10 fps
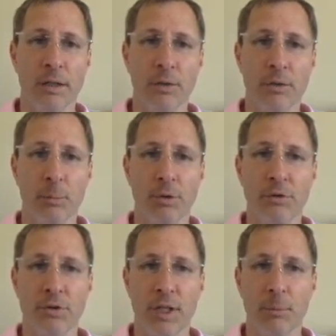And here
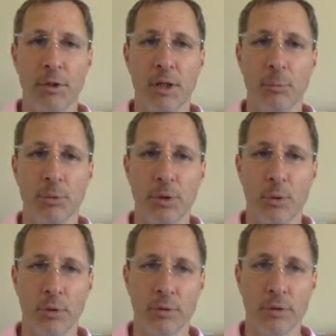the print statement in
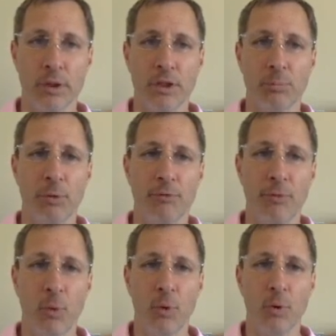pre-order is
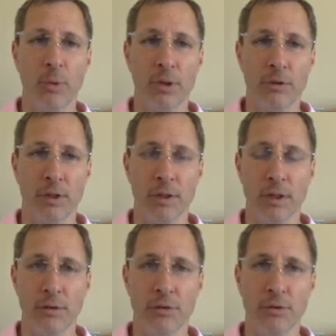before we
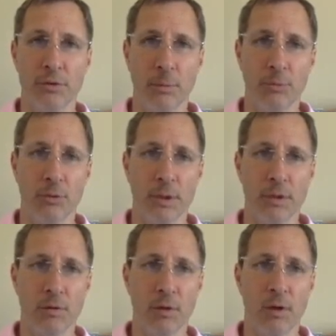descend down the two
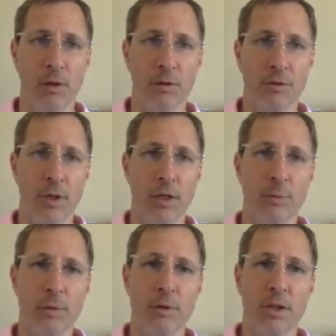subtrees. So
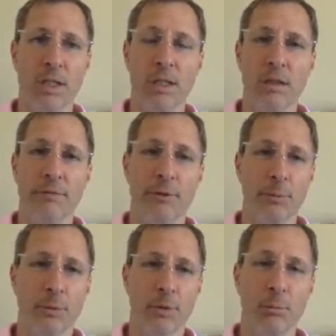that's really the key
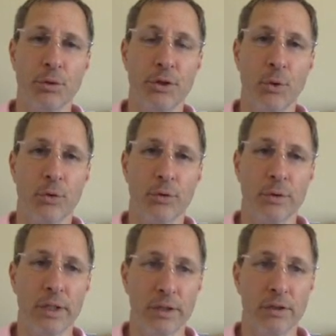difference between
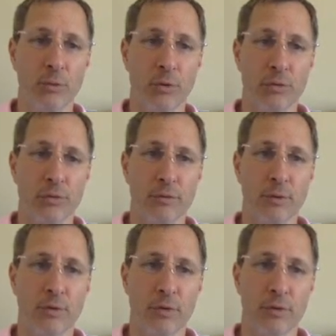pre-order and
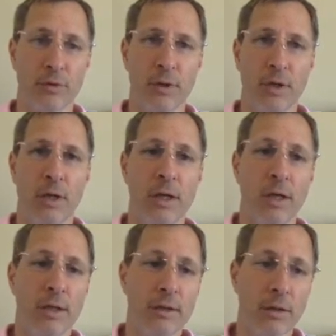in-order traversals.
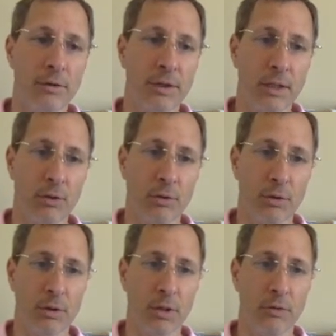Now let's
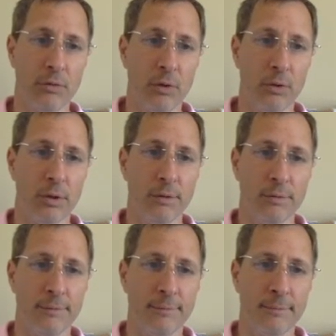take a look at the test code.